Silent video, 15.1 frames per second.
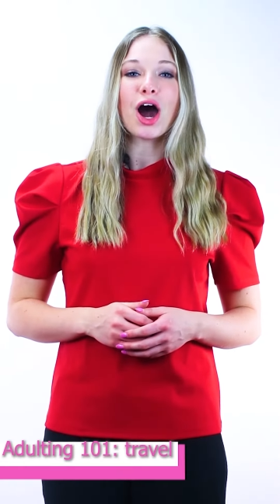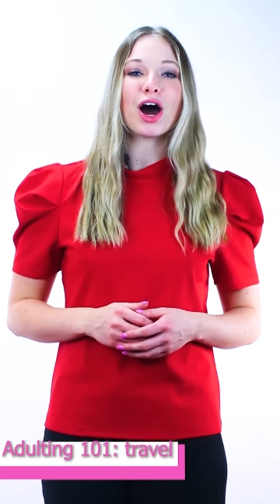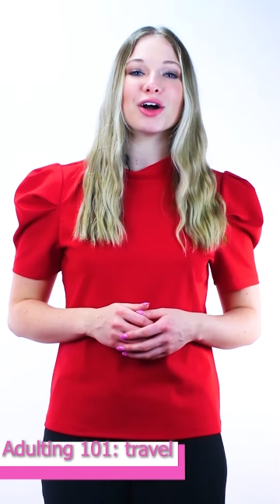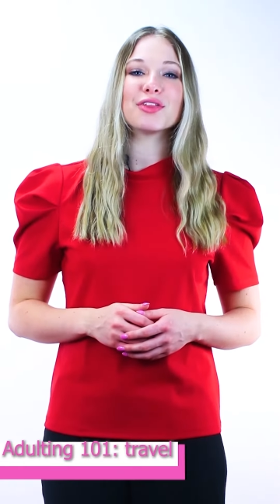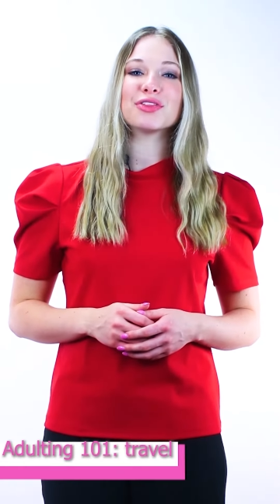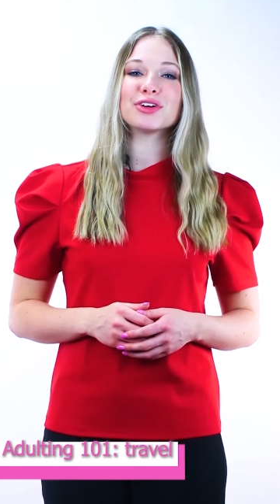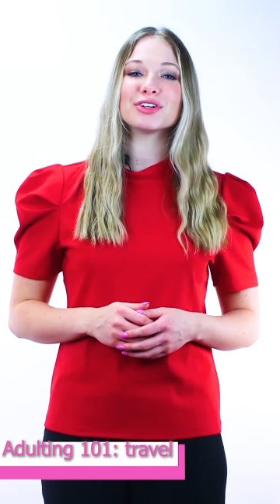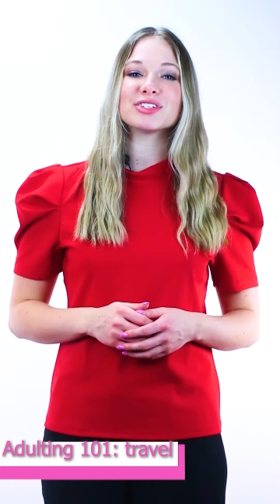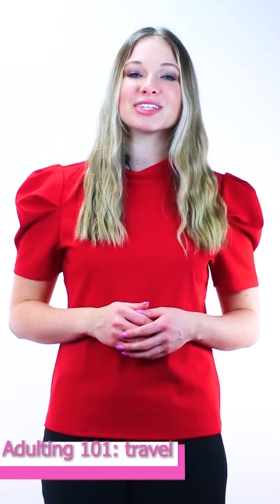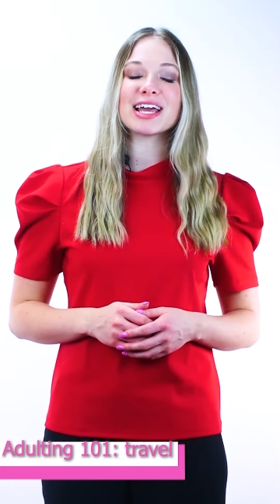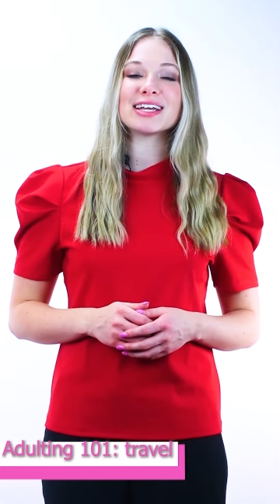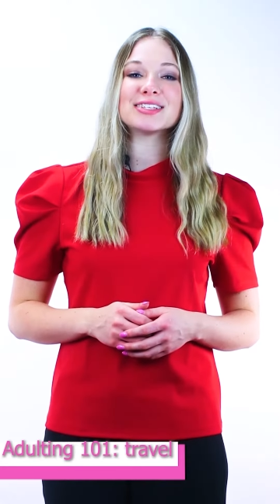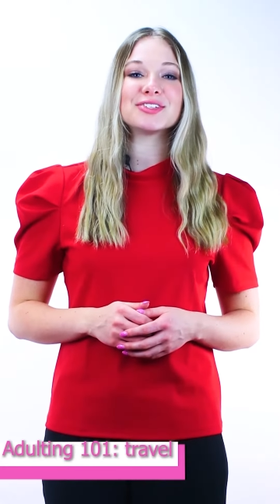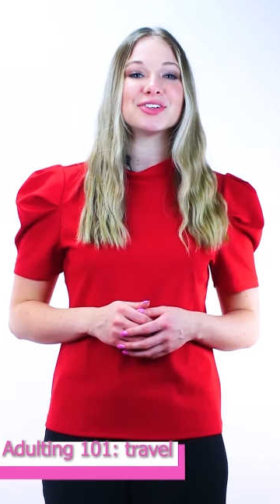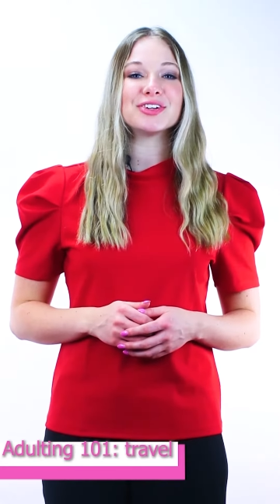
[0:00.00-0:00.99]
On
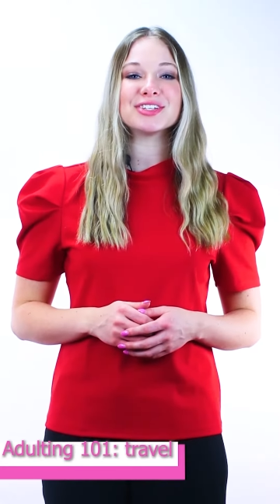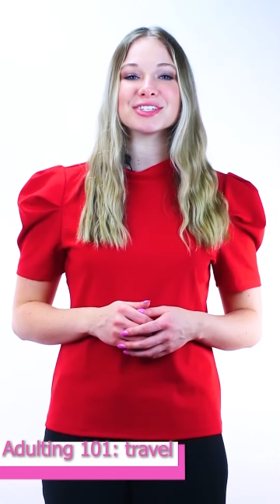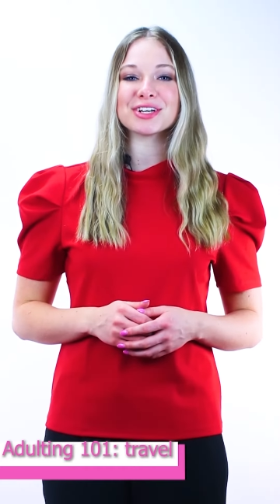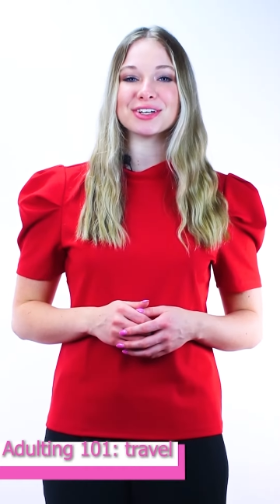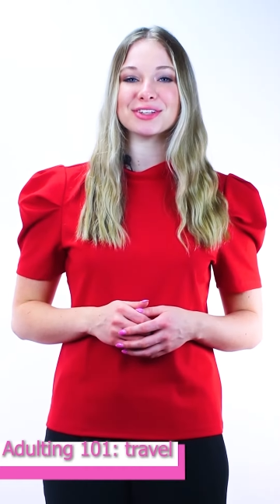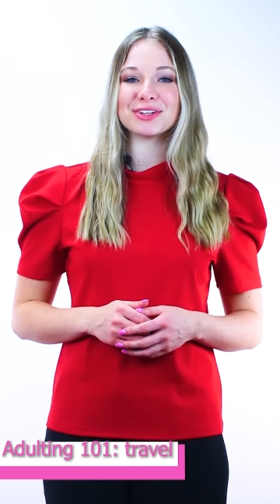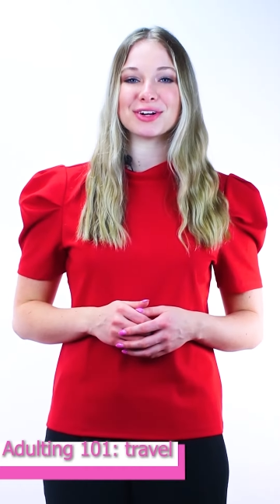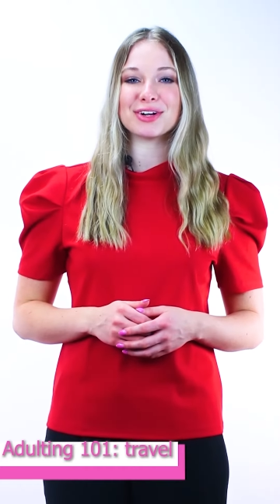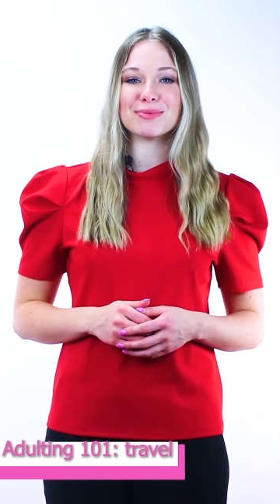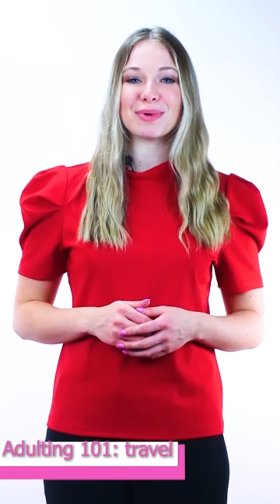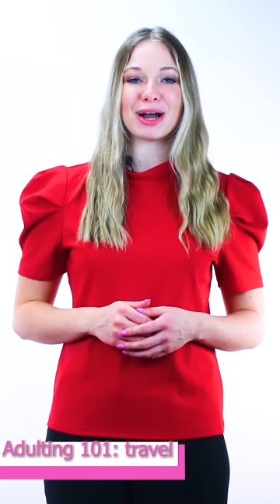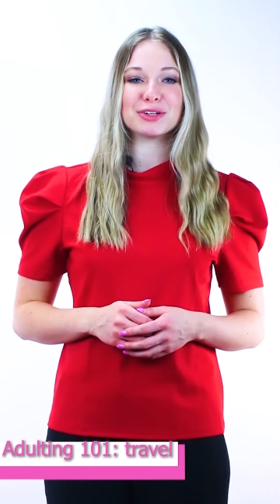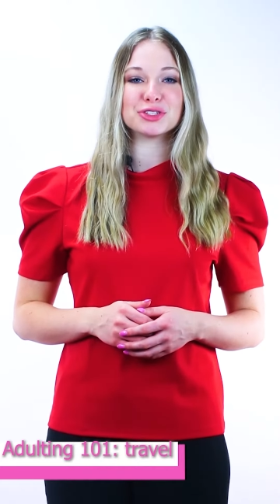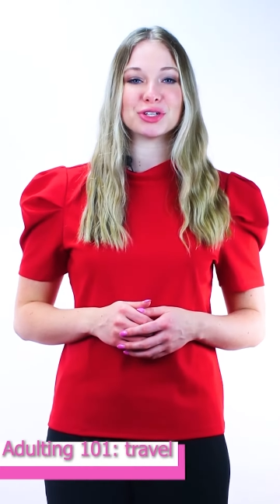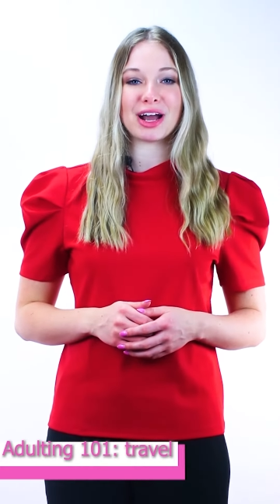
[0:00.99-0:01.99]
Thursday, students could learn
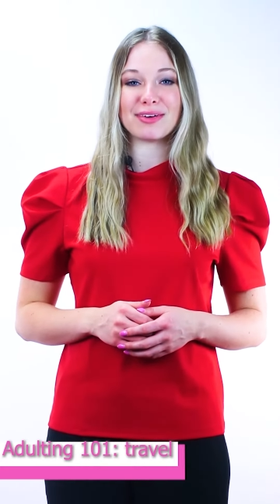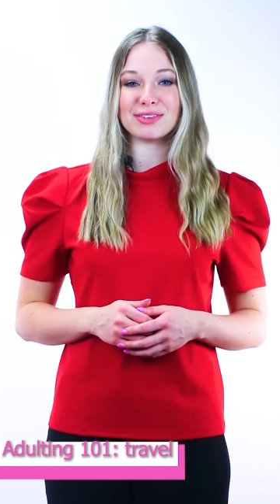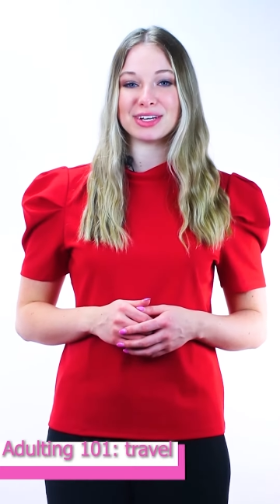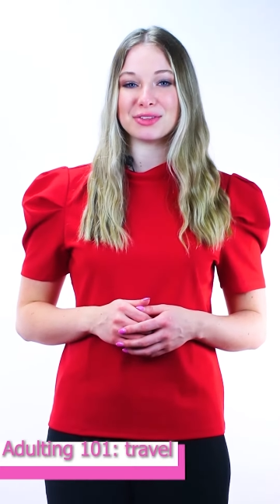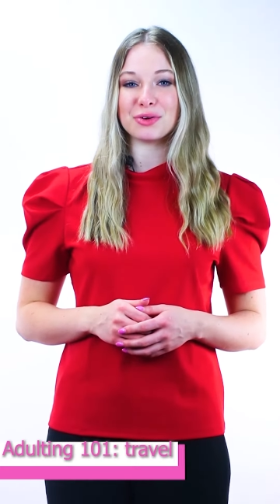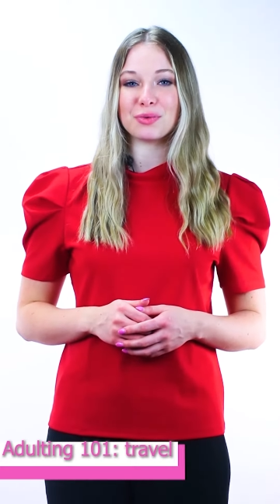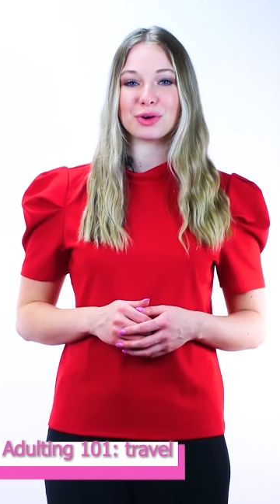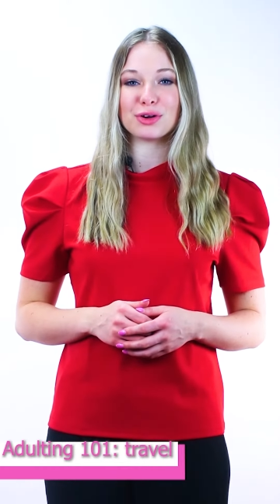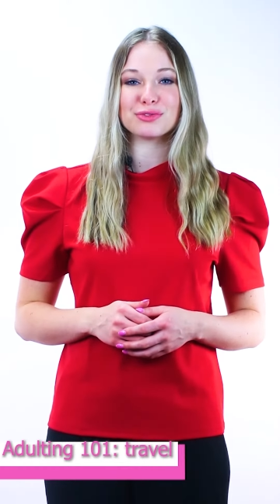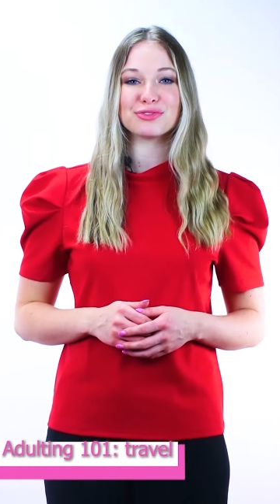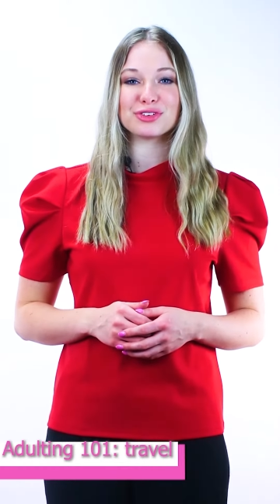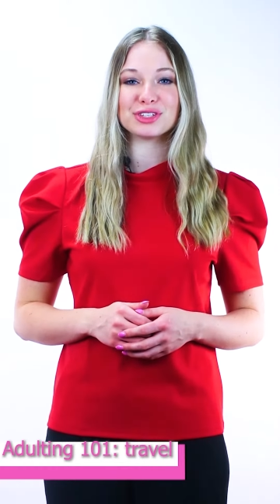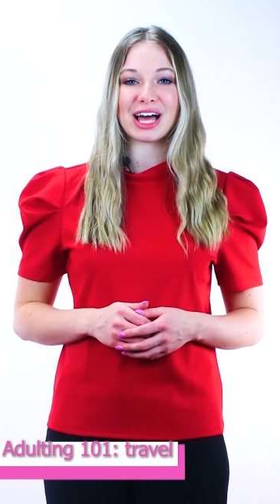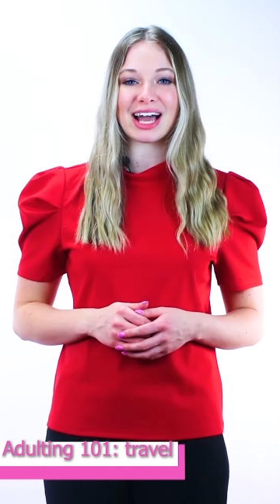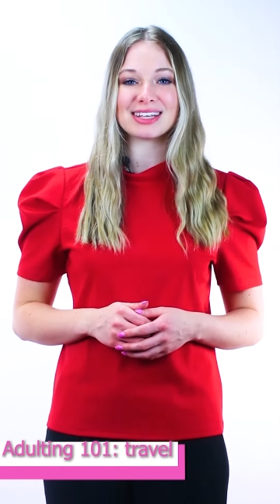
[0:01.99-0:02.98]
about traveling the world
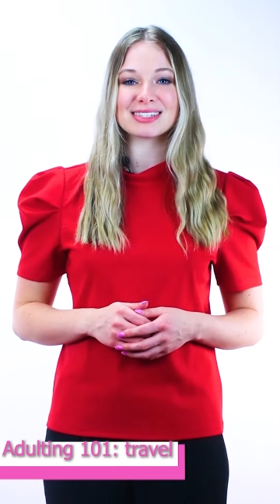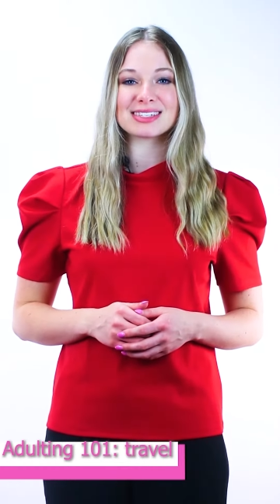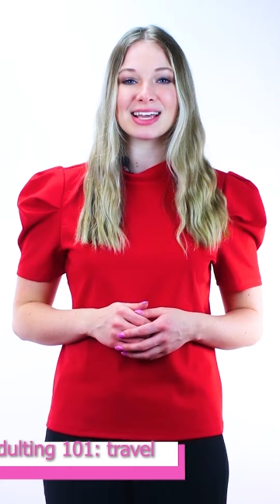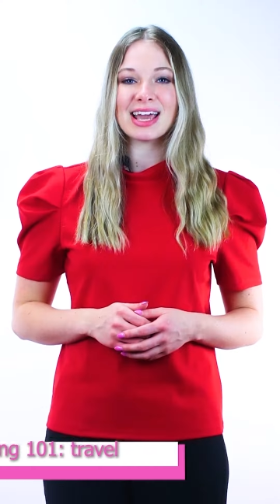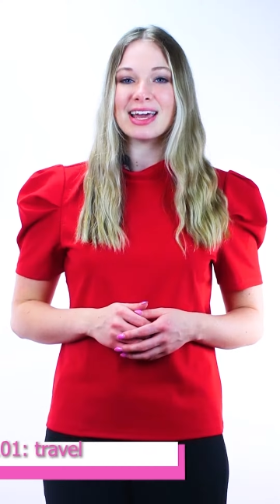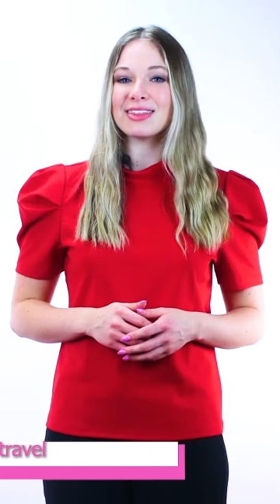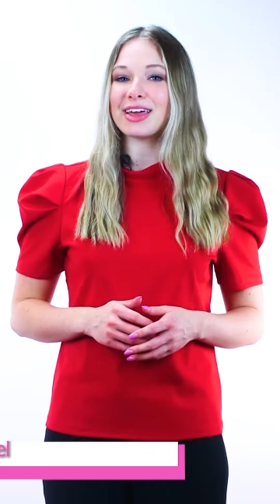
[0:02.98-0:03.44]
for less.